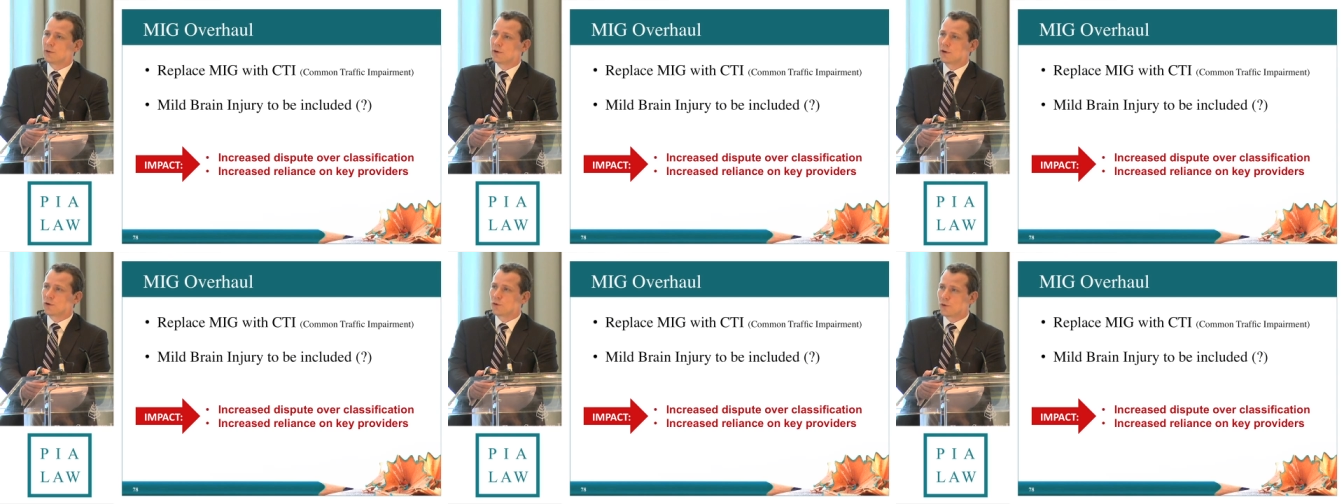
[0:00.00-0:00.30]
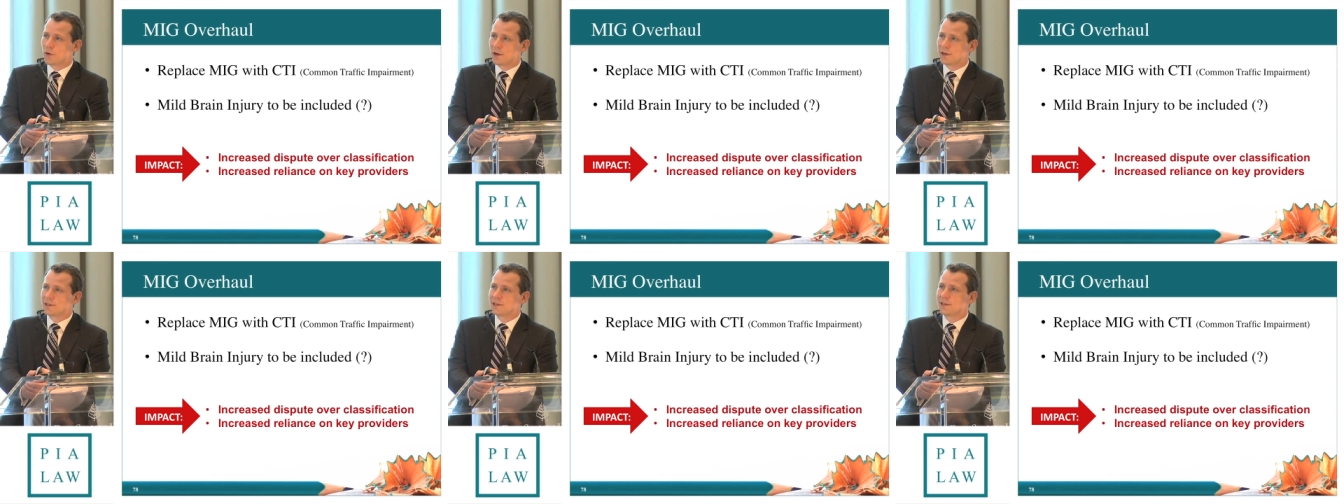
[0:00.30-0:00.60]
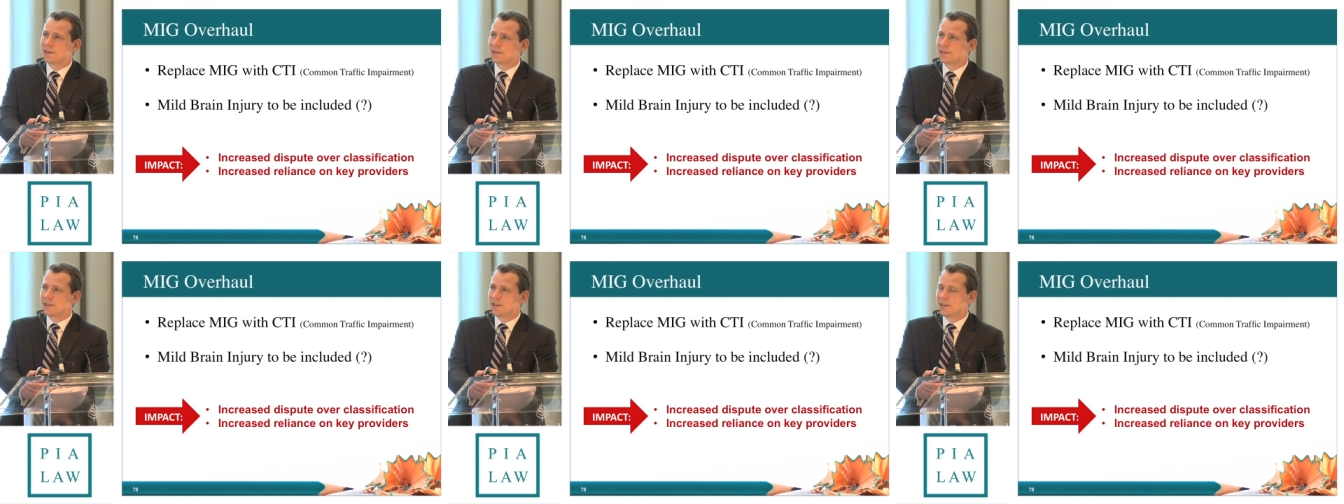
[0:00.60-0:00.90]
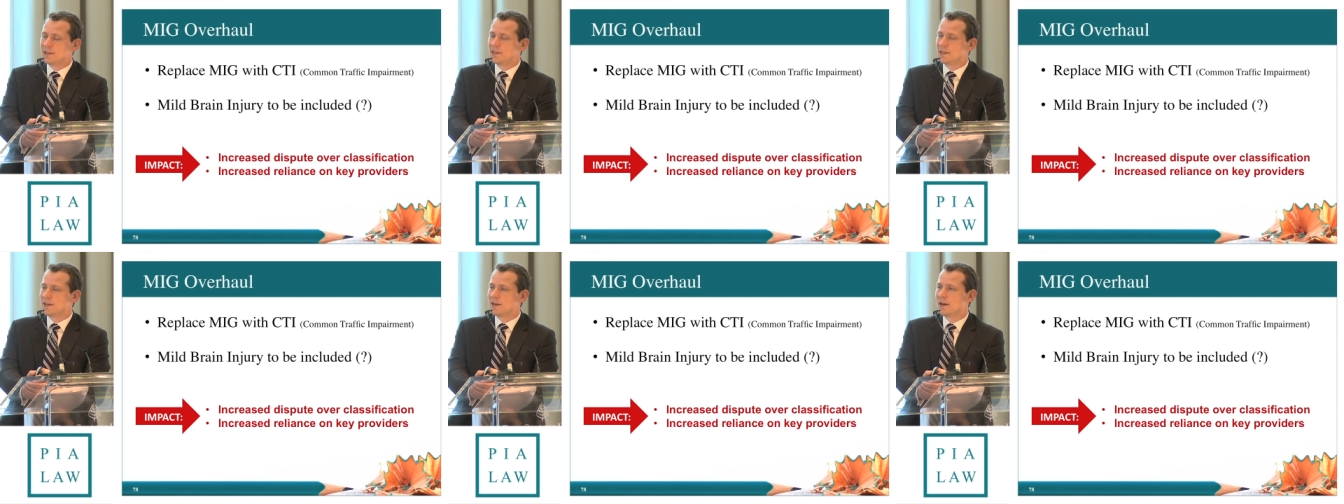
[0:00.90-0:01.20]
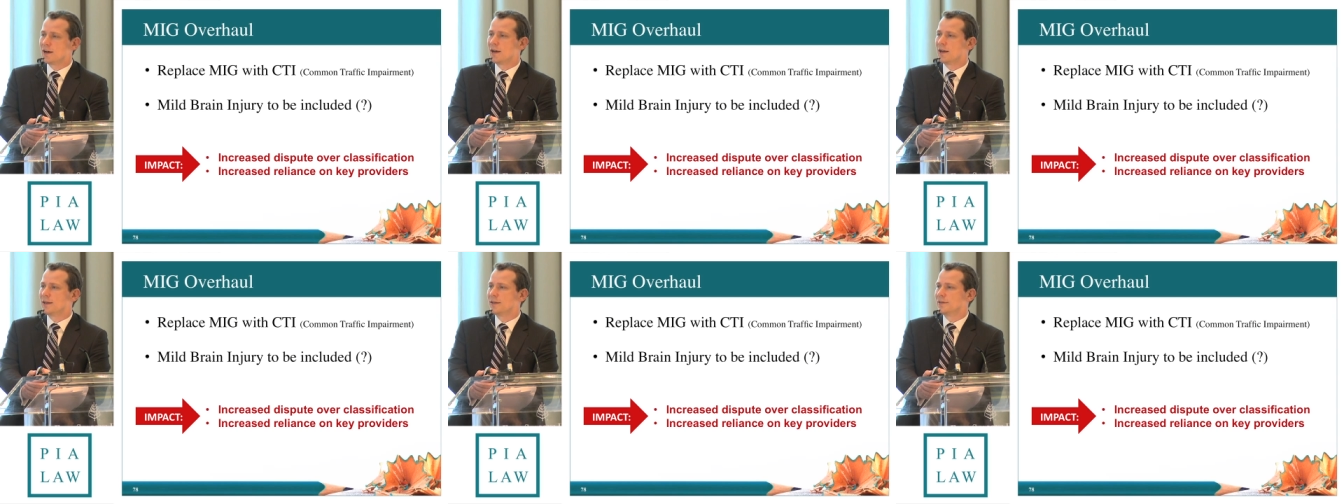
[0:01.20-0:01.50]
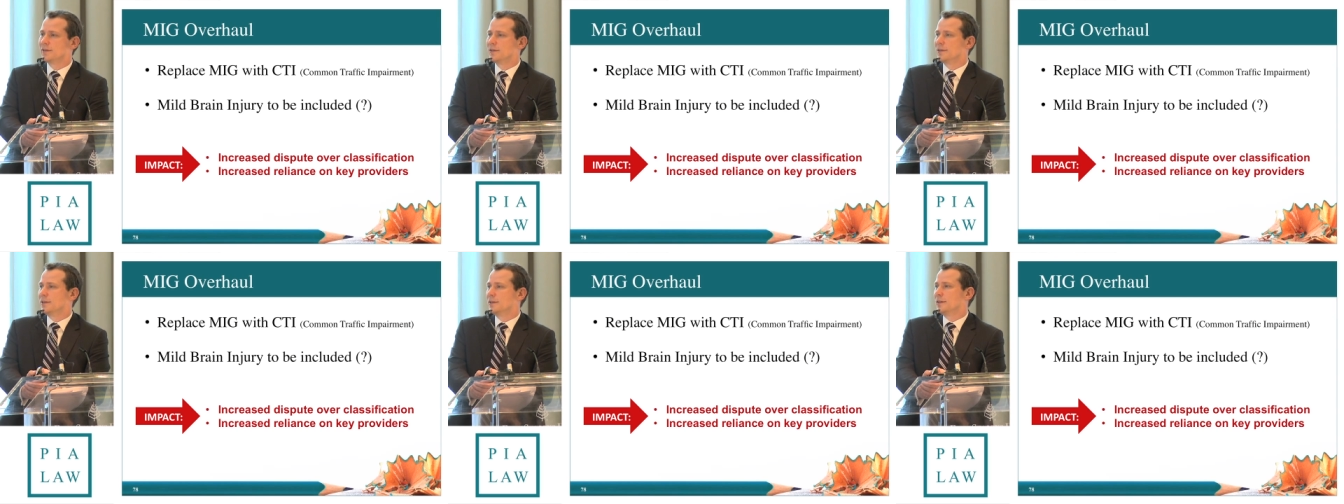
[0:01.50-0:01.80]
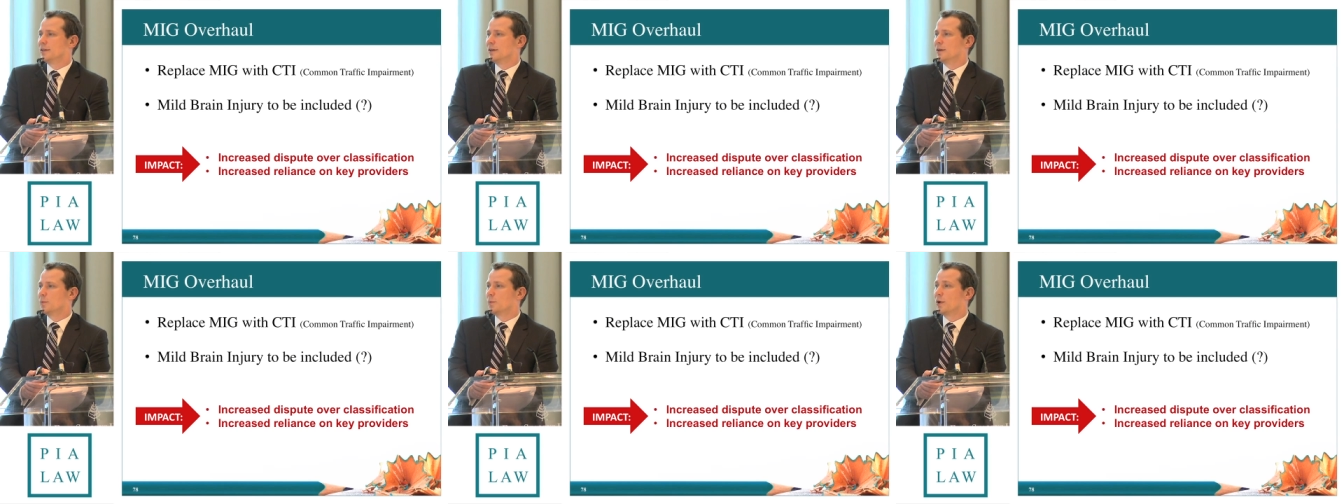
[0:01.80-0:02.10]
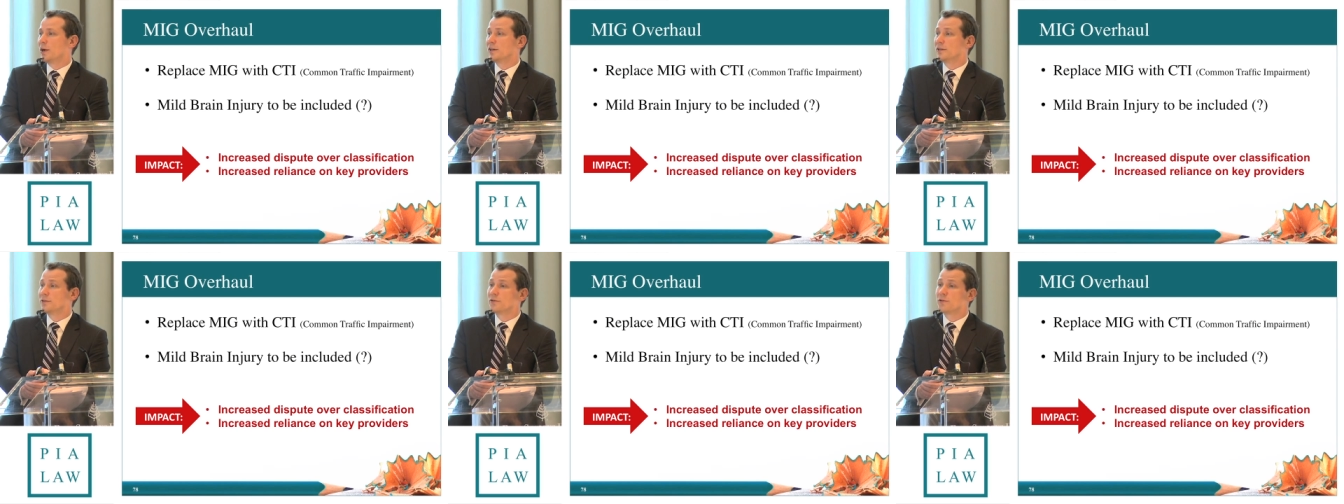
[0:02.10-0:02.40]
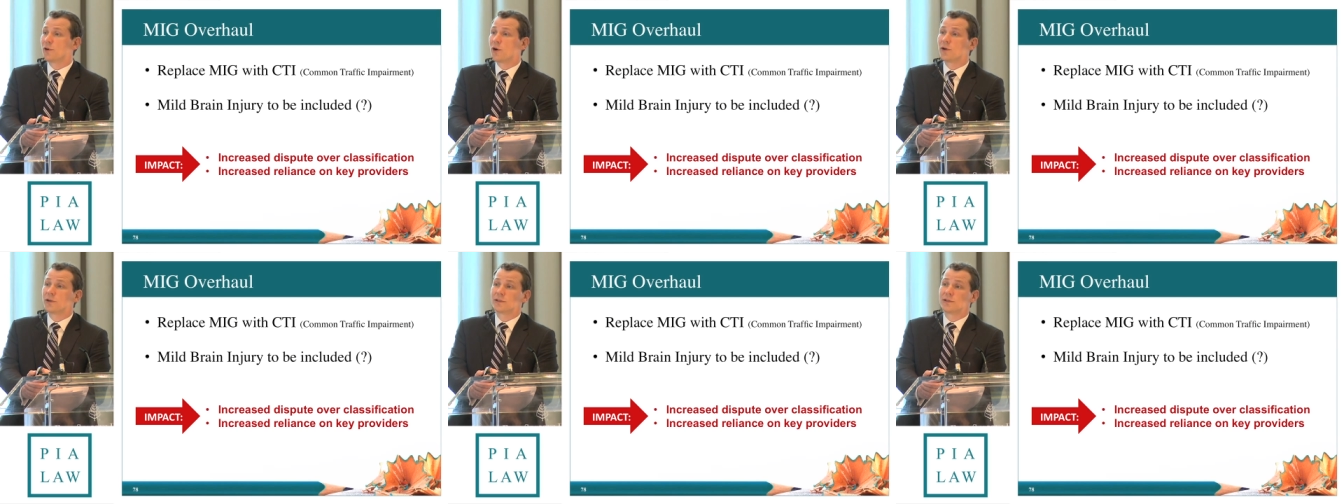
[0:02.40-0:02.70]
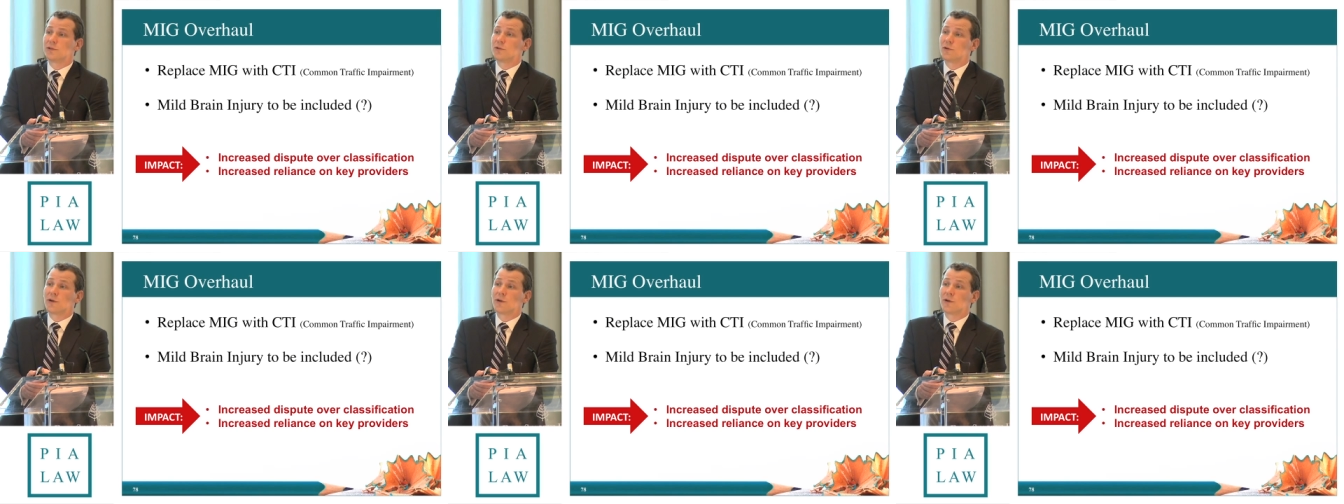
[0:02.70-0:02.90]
according to the CTI, by default,